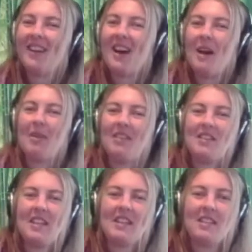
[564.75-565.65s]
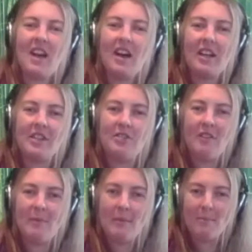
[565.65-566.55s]
I mean, the DSi drove
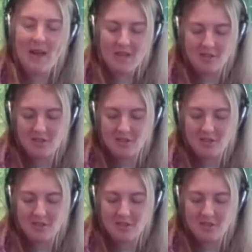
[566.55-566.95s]
me mad because